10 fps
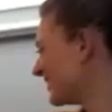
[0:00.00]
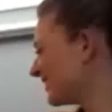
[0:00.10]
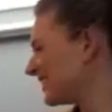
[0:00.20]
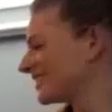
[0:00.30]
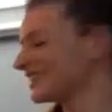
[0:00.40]

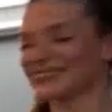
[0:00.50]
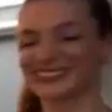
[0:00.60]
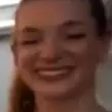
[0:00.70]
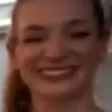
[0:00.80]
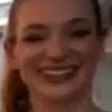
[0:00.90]
And then we'll
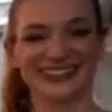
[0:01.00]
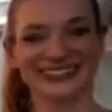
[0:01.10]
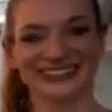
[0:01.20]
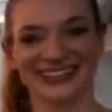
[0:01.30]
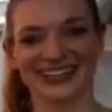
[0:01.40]
do the other
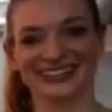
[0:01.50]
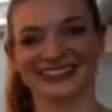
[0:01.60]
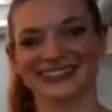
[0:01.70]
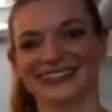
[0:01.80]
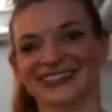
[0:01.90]

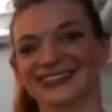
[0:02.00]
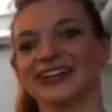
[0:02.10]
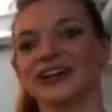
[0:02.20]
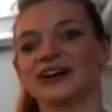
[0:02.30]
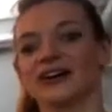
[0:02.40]
side. So
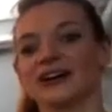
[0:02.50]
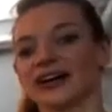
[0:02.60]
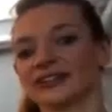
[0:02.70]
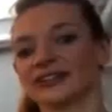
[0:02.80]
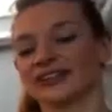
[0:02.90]

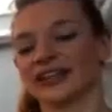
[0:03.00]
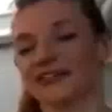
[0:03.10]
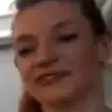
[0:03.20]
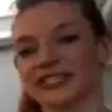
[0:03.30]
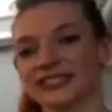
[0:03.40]
hug the
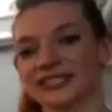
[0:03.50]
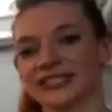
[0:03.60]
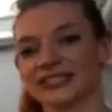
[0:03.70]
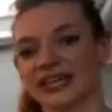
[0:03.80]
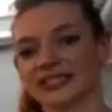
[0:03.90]
left knee into the
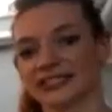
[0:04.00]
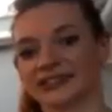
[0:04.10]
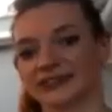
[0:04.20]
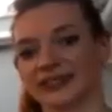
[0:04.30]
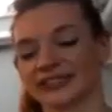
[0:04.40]
chest,
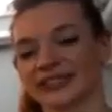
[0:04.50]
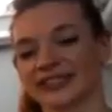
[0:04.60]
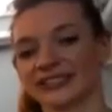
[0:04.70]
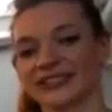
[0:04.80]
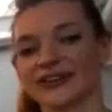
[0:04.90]
the right
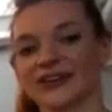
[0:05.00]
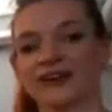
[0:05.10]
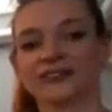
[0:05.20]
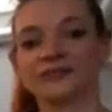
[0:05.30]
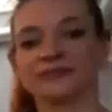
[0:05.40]
leg is
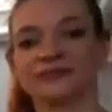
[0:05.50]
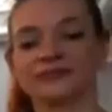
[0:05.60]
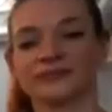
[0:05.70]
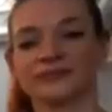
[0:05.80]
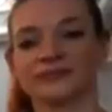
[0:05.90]
long.
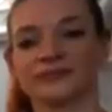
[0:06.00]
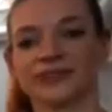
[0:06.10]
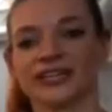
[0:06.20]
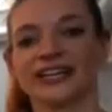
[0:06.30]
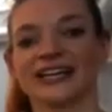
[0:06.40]

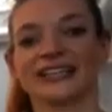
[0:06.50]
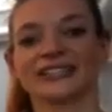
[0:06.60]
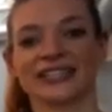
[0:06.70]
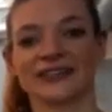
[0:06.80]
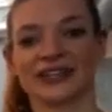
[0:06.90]

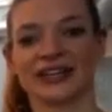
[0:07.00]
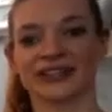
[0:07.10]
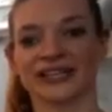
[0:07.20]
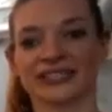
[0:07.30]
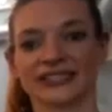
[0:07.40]
Extend that
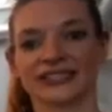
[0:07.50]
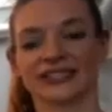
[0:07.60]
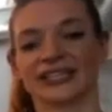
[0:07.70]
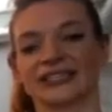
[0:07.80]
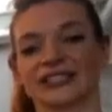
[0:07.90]
leg to the
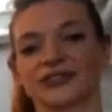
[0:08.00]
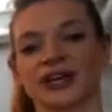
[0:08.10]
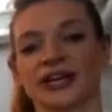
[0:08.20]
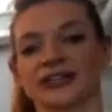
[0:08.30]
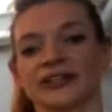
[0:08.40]
sky,
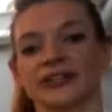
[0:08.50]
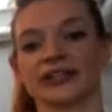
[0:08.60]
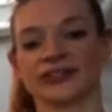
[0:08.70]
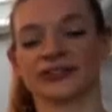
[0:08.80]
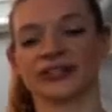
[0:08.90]
straighten,
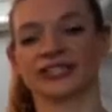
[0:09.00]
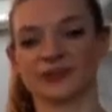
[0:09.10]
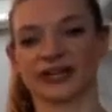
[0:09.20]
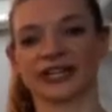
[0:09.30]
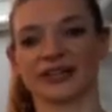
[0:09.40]
interlace
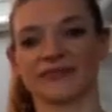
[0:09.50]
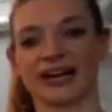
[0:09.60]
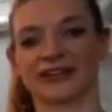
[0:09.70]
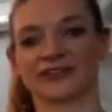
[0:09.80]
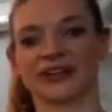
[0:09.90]
behind
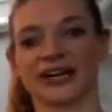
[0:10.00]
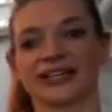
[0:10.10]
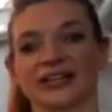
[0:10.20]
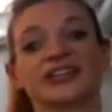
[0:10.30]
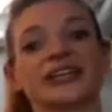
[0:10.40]
back of thigh.
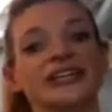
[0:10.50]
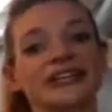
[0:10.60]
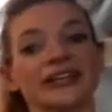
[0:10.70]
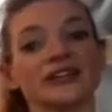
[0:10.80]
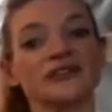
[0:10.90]
Now kick
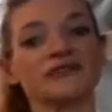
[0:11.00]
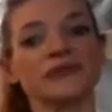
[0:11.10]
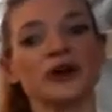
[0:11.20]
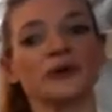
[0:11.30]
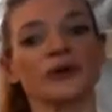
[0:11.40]
heel
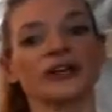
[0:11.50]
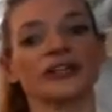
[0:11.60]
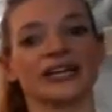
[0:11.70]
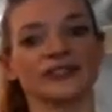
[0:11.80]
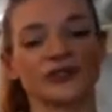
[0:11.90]
forward
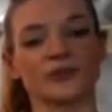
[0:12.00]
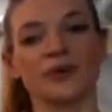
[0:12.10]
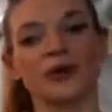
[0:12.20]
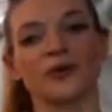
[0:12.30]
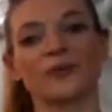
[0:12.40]
as you
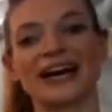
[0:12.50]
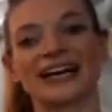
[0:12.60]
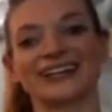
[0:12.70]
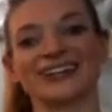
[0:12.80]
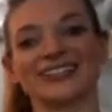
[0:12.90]
pull
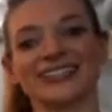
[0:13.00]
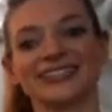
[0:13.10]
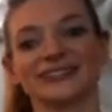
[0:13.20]
back on it.